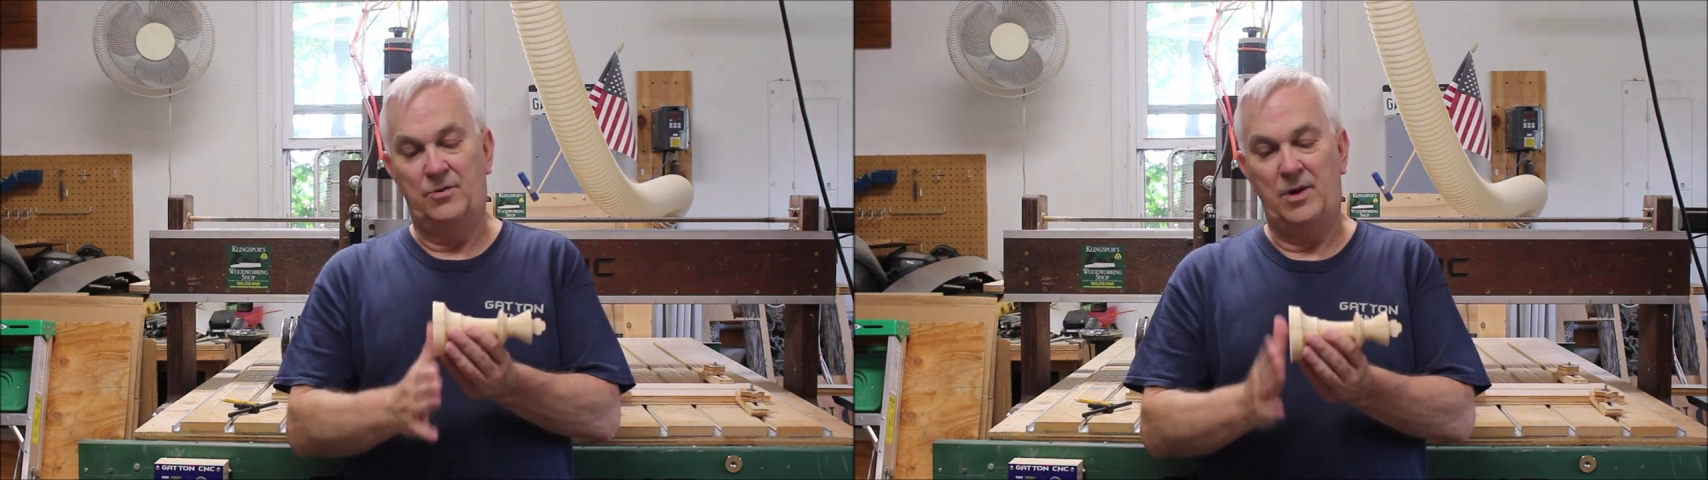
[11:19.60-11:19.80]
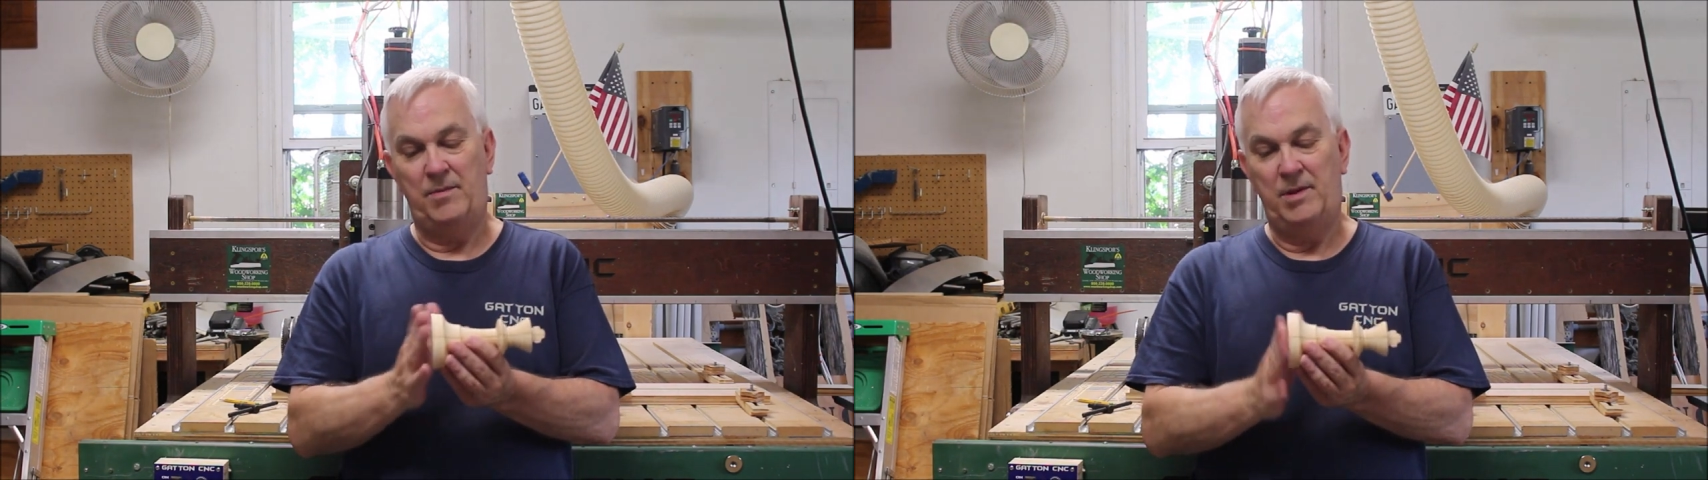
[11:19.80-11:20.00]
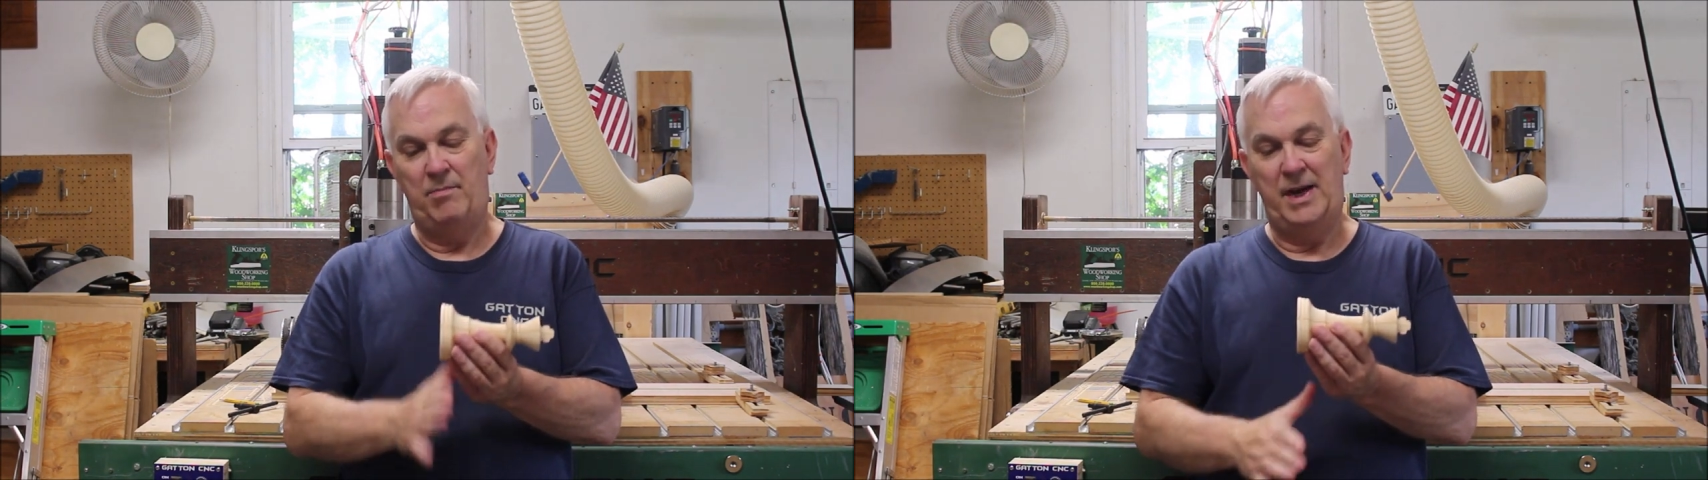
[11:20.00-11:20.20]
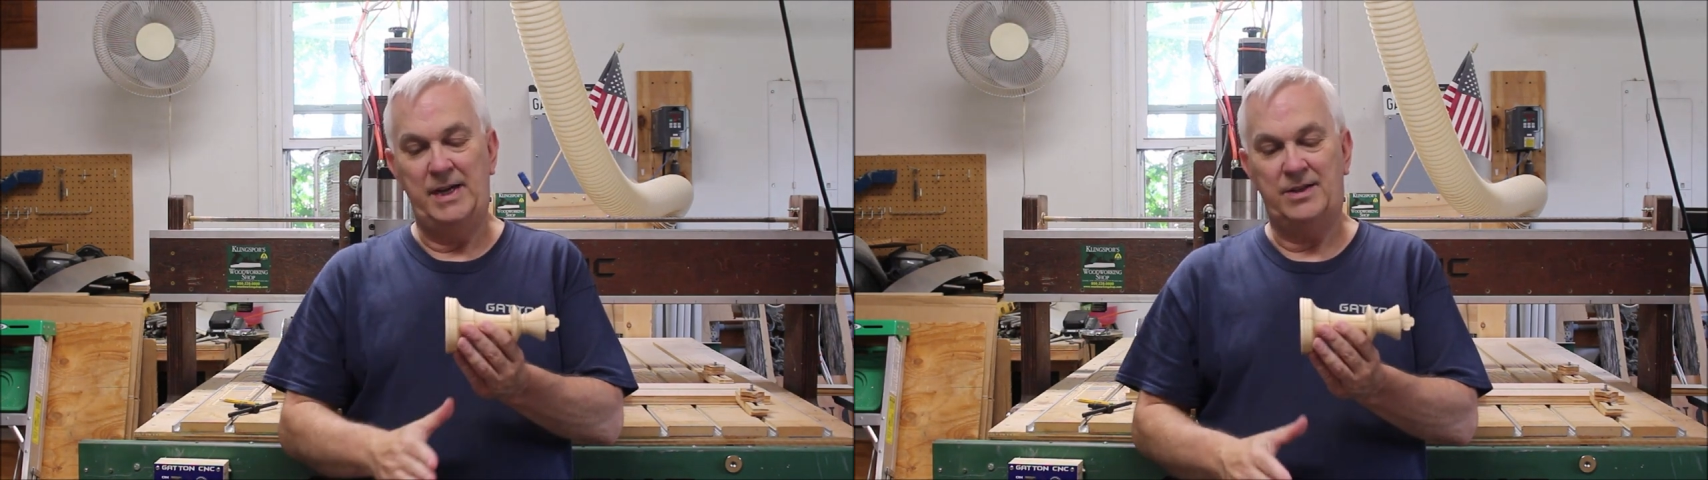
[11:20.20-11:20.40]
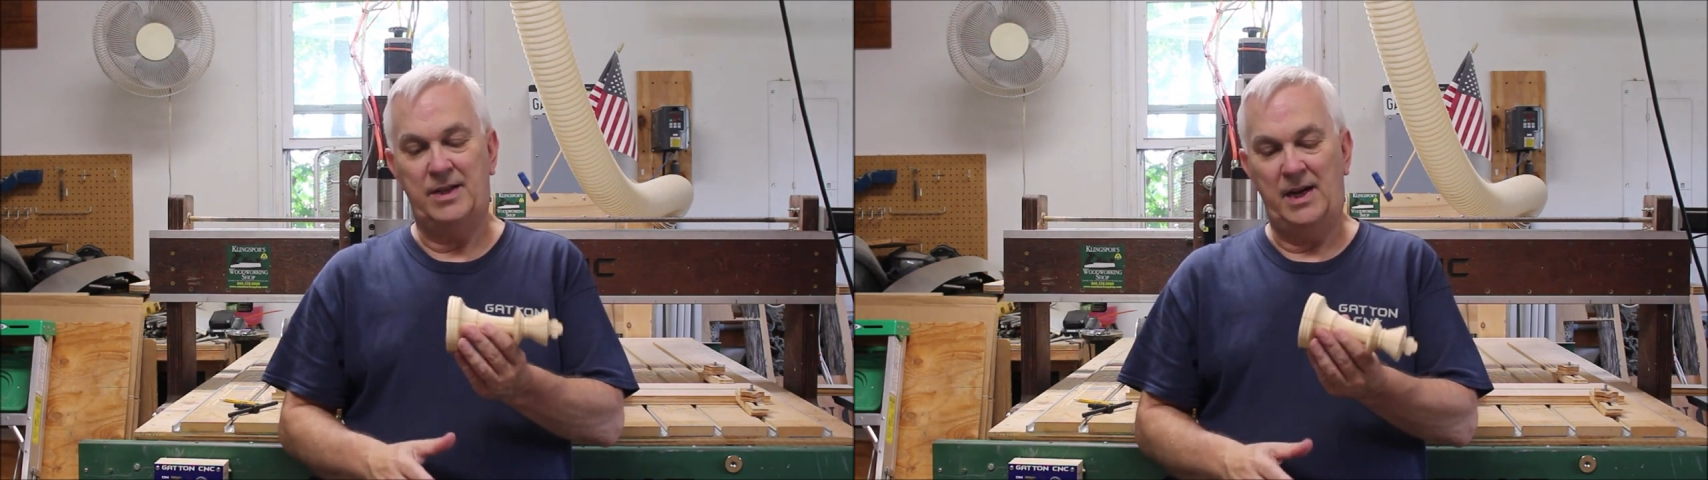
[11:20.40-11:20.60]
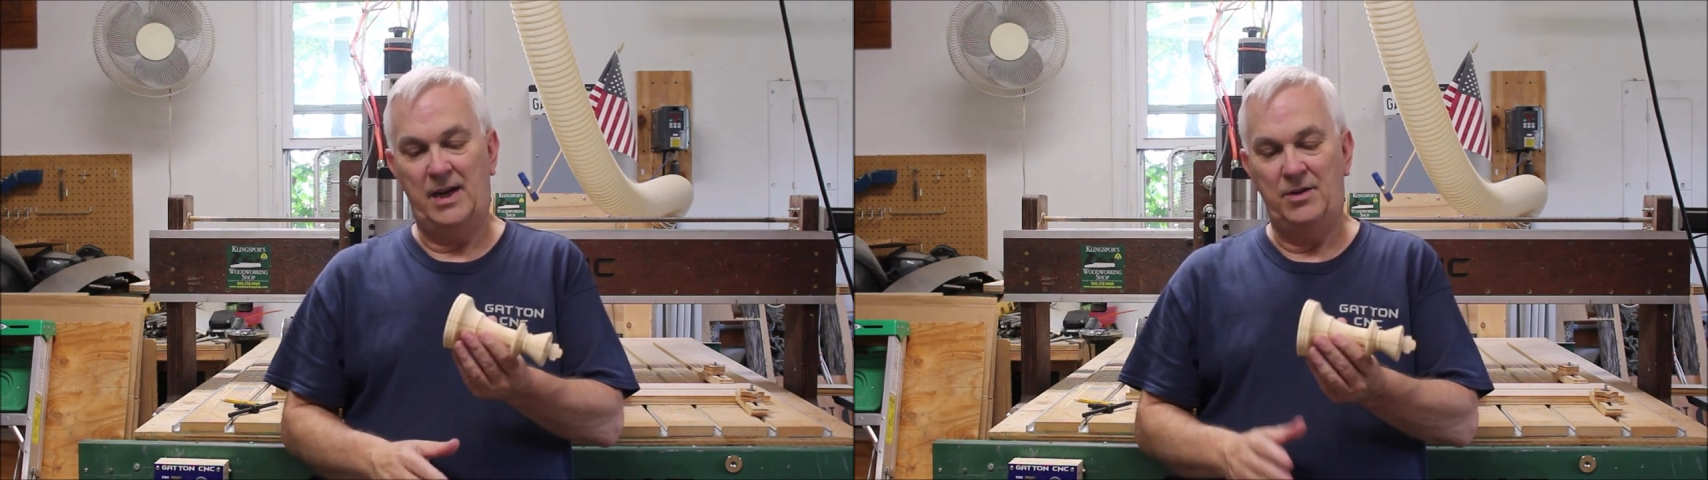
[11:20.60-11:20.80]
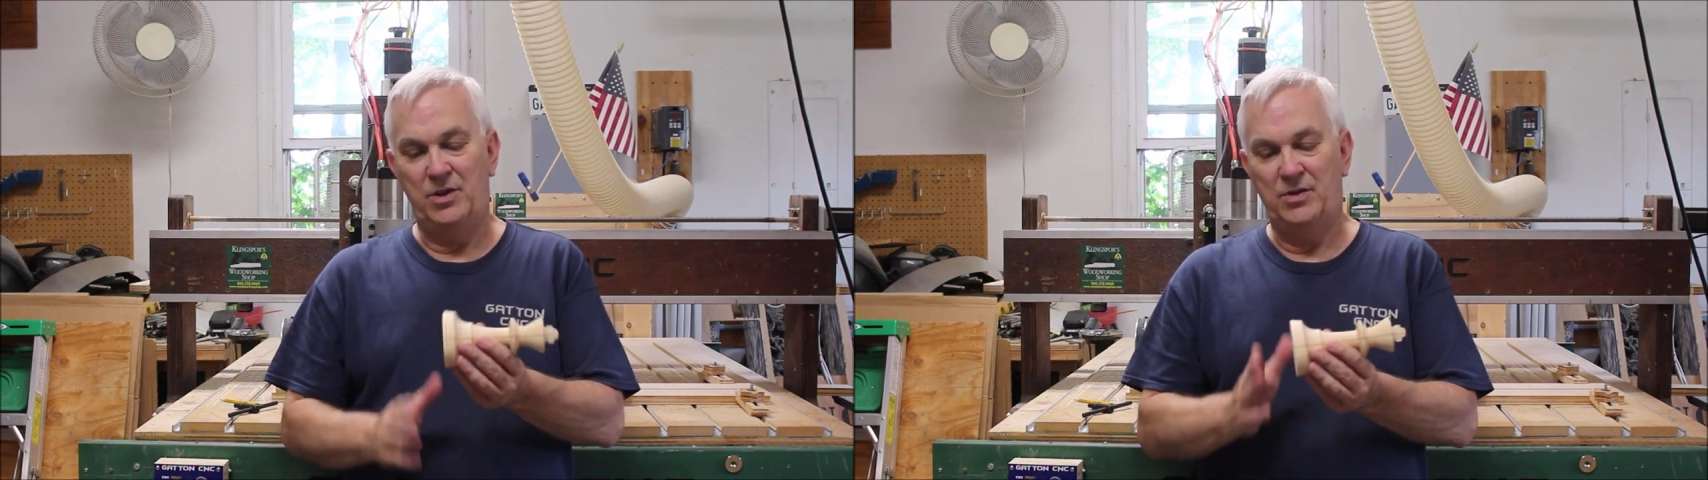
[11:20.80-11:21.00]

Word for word: trim the base down